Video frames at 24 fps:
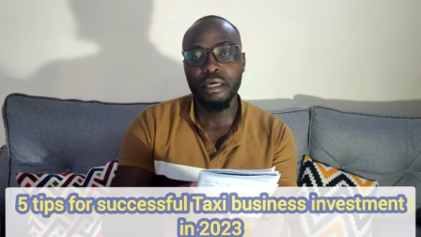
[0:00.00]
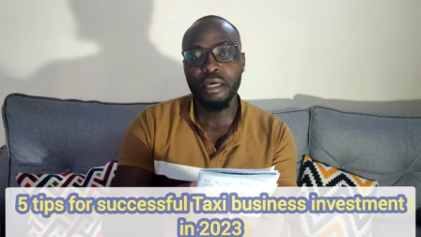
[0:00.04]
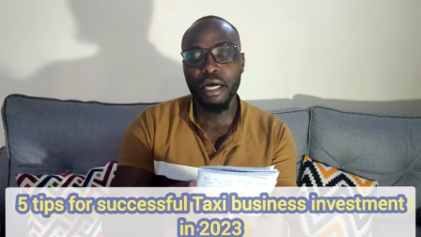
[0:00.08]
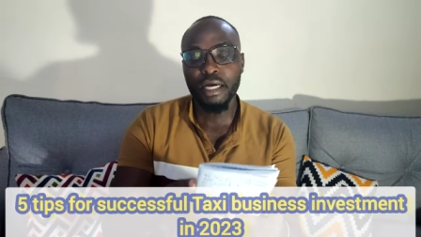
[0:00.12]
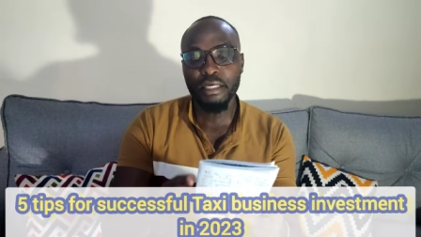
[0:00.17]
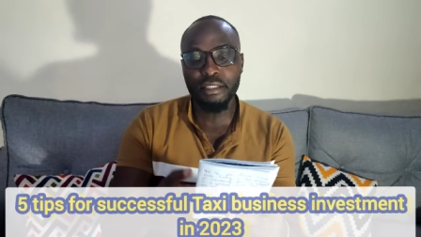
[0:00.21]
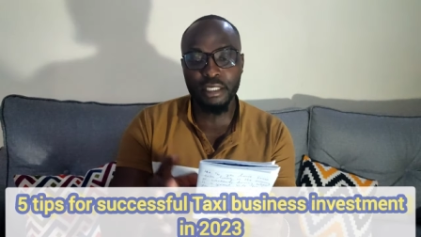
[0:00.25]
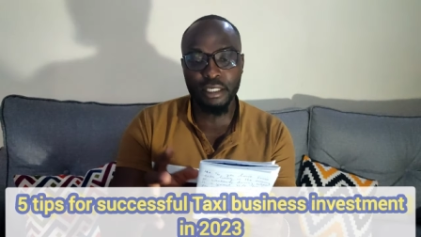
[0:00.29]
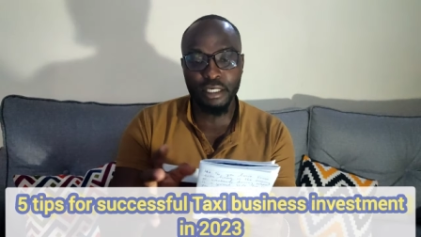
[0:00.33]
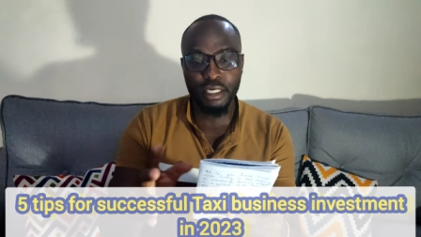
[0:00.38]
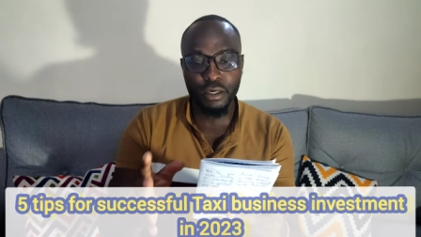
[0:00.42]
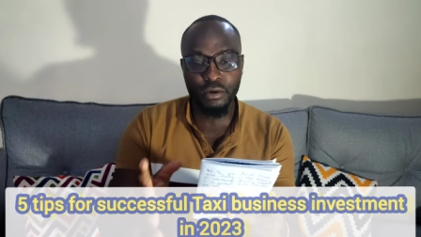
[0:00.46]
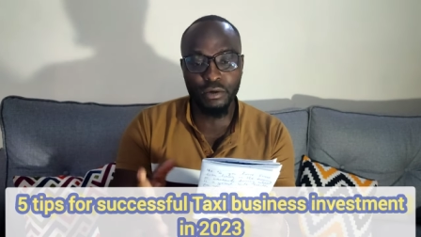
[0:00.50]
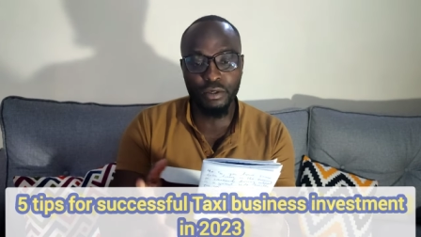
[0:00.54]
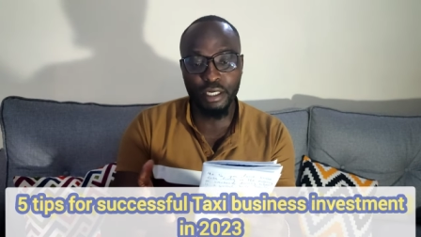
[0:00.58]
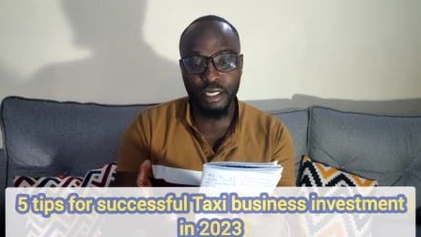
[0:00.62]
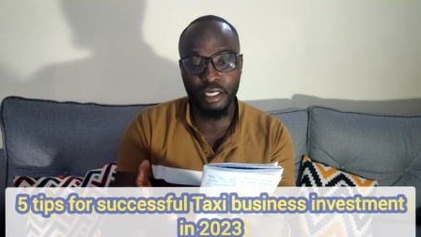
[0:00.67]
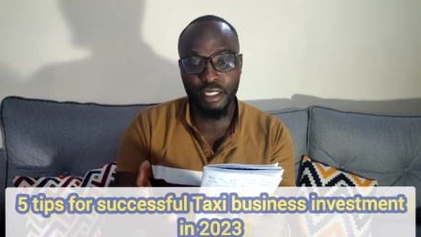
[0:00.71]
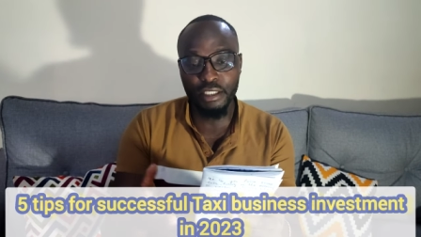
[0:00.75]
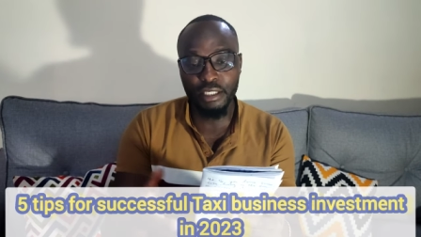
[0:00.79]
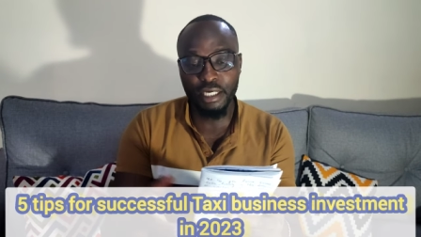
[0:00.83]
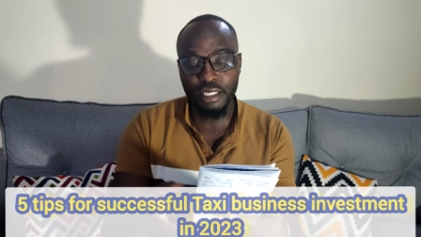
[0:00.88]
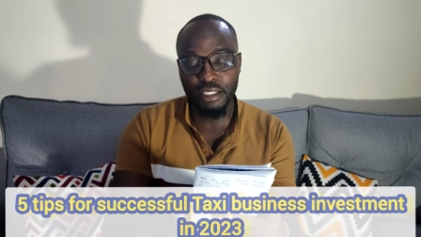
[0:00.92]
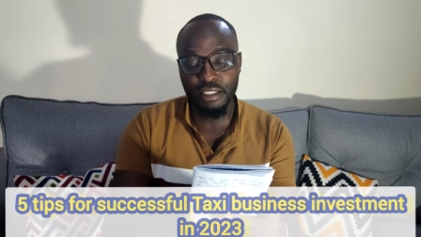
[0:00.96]
at around
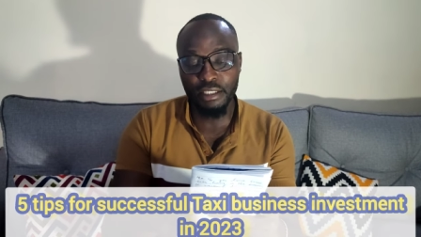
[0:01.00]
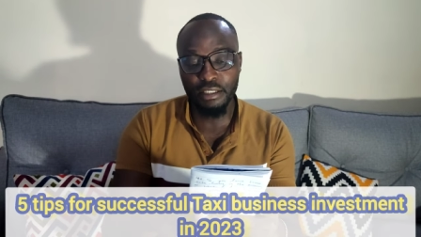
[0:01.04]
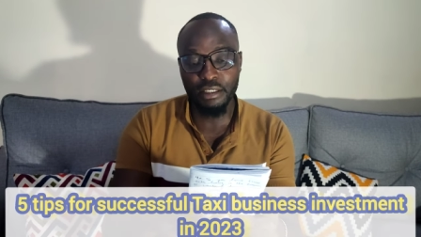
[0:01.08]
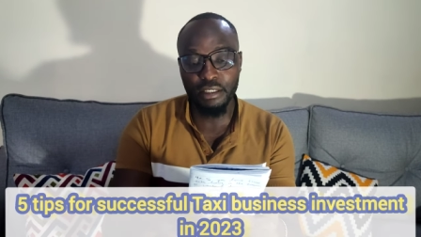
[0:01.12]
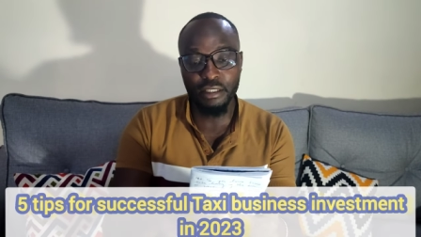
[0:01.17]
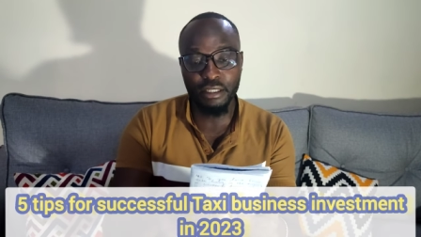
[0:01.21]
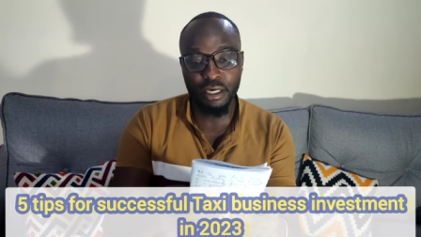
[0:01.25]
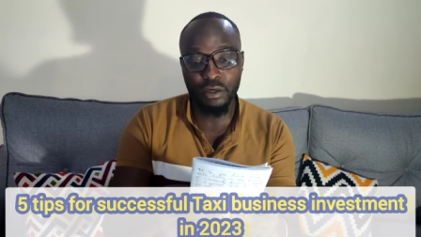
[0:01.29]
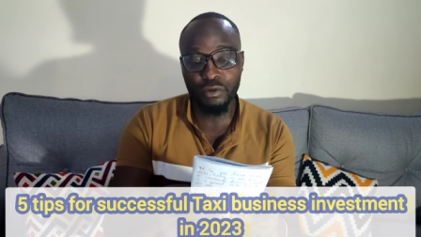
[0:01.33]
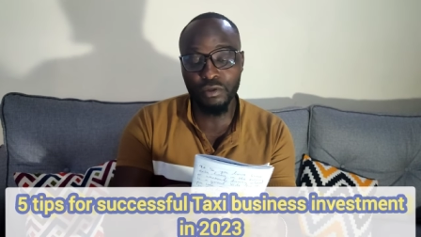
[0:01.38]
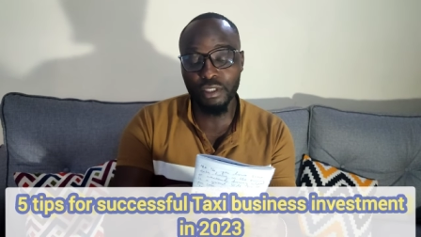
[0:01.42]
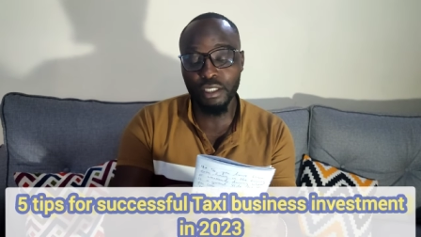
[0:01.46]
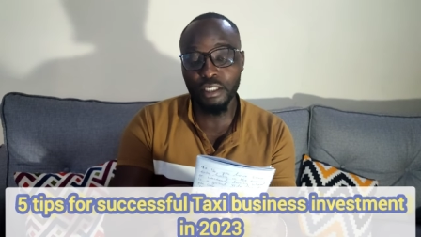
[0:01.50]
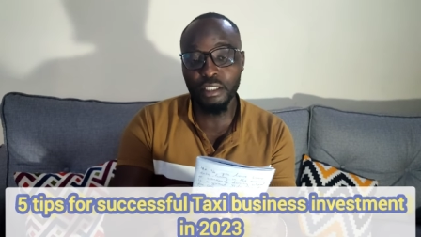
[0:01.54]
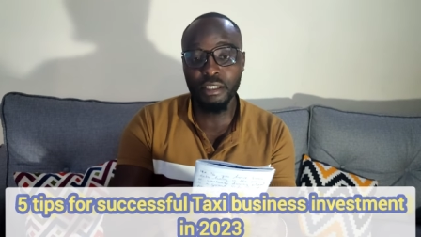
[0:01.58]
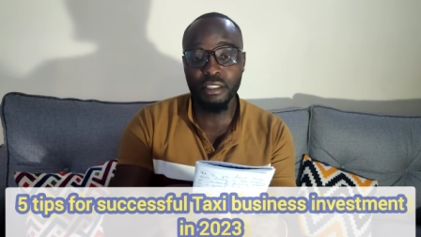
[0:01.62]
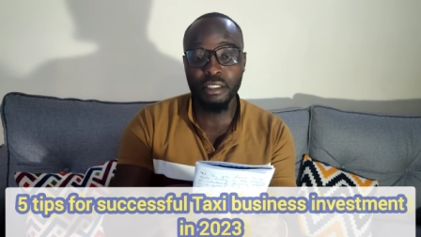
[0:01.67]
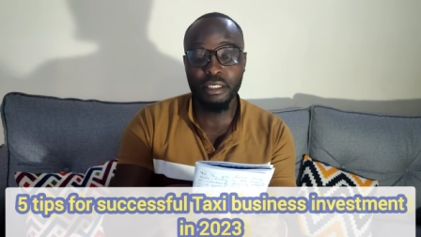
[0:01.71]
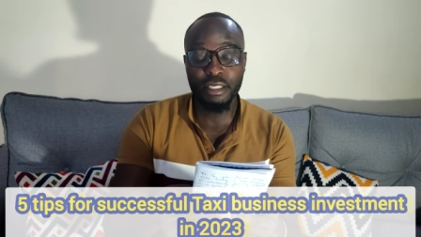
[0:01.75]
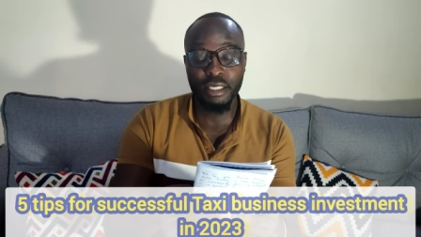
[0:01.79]
800000